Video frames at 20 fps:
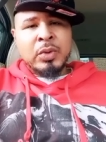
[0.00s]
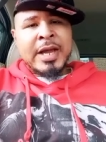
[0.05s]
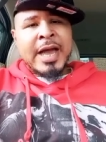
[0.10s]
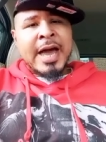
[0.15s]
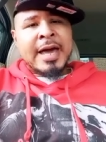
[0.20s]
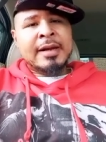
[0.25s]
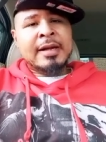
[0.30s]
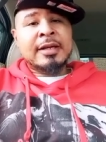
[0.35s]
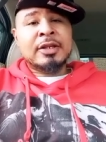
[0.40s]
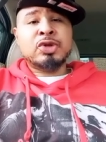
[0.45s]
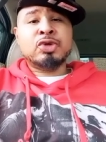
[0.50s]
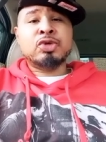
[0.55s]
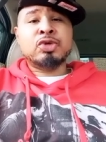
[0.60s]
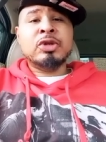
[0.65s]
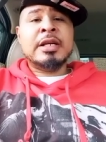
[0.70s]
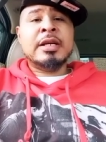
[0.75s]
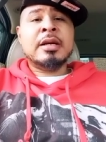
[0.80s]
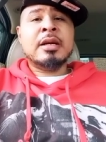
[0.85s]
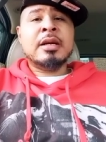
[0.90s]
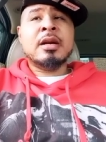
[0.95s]
We got an
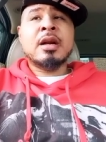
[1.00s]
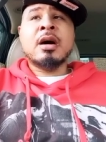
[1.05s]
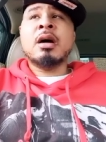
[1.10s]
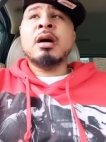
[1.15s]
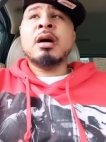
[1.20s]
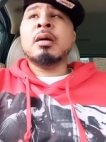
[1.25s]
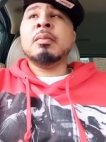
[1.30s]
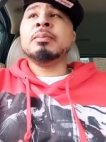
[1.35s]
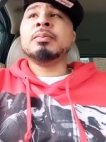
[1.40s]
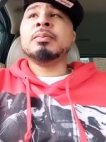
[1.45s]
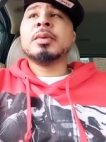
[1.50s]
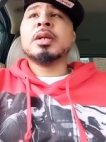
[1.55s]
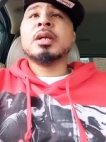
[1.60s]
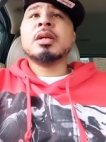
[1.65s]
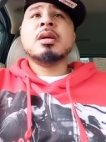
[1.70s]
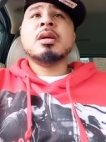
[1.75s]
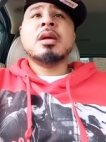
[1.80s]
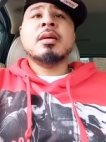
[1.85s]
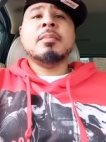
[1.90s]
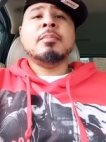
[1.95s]
intriguing
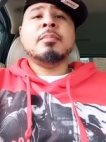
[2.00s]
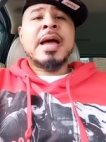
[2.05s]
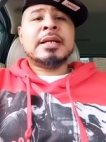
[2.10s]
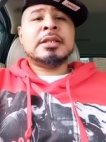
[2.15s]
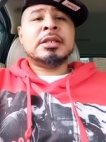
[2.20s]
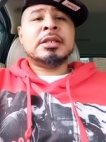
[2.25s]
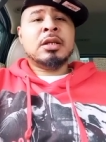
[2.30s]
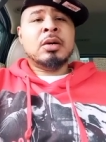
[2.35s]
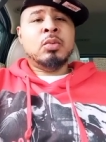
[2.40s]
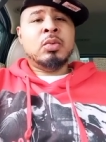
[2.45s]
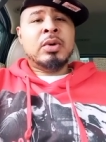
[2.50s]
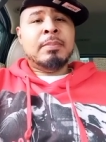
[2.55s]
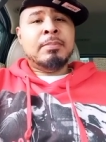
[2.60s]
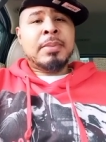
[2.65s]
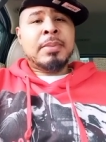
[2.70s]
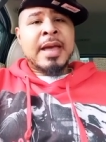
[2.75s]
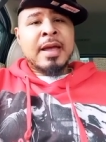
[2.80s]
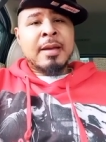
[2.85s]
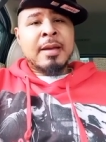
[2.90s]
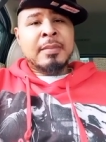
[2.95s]
matchup with
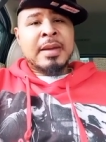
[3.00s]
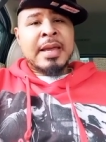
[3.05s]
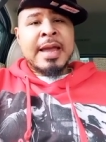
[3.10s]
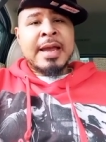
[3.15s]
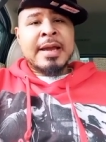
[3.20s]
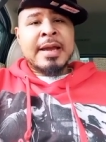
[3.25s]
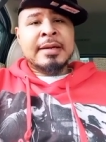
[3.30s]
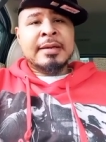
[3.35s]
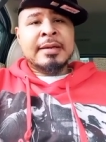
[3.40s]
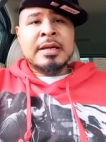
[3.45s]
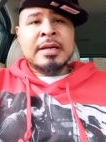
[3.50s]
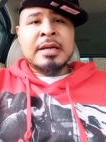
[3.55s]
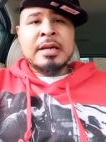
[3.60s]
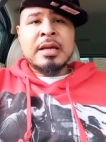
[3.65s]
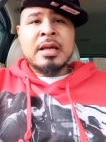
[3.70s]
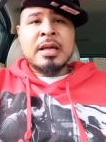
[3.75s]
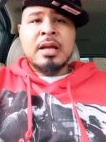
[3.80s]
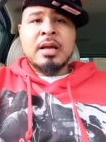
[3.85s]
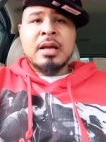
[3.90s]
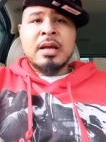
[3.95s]
Bam and AD
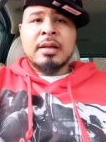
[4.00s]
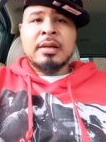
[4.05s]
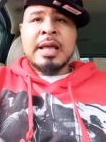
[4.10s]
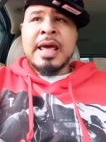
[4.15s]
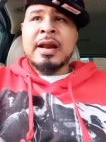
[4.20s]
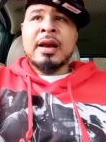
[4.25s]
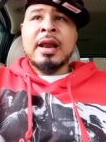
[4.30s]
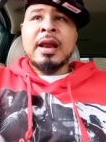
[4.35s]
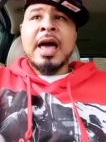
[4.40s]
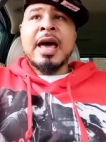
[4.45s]
that a